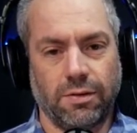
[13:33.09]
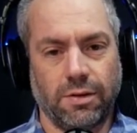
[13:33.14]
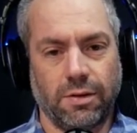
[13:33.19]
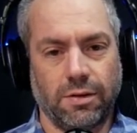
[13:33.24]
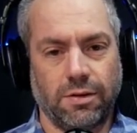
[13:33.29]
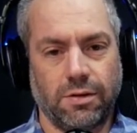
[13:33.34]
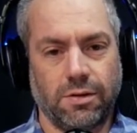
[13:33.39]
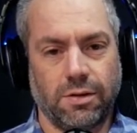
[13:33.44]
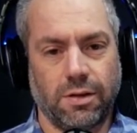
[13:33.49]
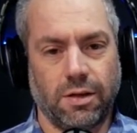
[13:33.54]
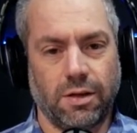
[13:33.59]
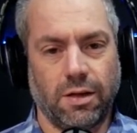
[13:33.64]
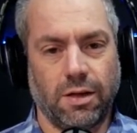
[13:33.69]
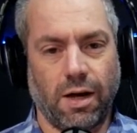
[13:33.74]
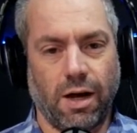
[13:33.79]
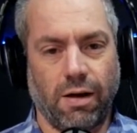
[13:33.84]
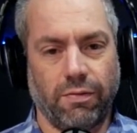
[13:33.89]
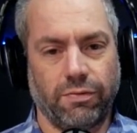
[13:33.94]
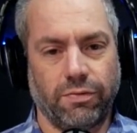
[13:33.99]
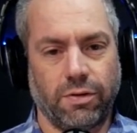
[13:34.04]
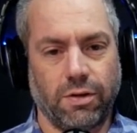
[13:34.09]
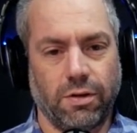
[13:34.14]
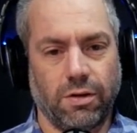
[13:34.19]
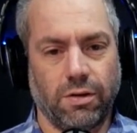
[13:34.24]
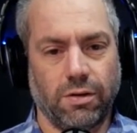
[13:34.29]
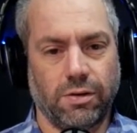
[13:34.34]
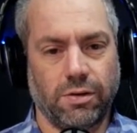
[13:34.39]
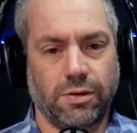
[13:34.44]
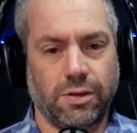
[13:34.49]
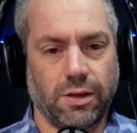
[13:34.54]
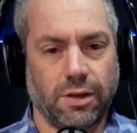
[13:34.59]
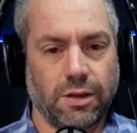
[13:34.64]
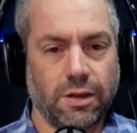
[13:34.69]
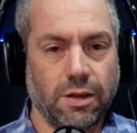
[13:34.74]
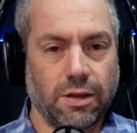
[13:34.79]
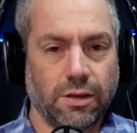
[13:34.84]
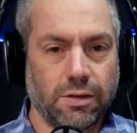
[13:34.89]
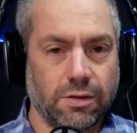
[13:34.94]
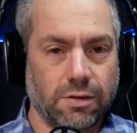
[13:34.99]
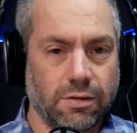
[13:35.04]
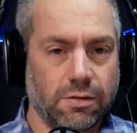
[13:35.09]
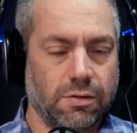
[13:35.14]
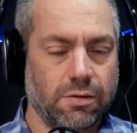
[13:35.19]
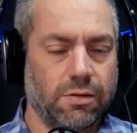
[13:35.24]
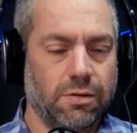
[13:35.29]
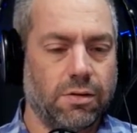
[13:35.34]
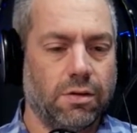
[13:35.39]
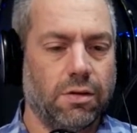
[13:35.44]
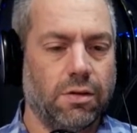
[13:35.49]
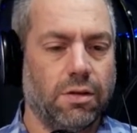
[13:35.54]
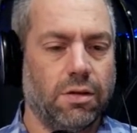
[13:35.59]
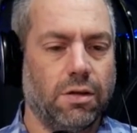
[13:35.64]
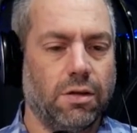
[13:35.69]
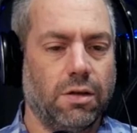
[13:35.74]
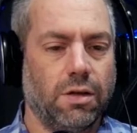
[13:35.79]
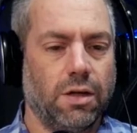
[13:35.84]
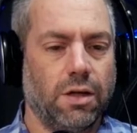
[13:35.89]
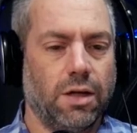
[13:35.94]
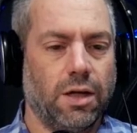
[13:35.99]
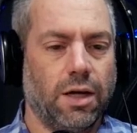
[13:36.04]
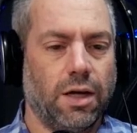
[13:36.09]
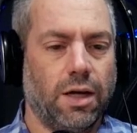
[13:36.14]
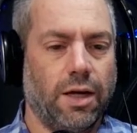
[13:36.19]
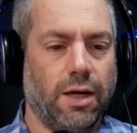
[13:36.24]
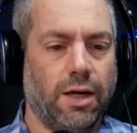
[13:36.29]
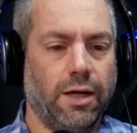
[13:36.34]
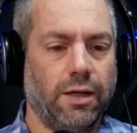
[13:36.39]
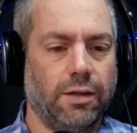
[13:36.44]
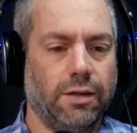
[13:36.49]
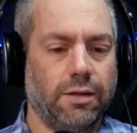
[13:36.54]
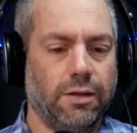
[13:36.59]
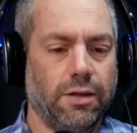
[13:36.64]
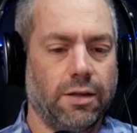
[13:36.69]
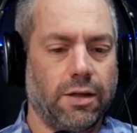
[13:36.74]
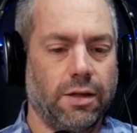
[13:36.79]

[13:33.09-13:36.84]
it's after sickness. And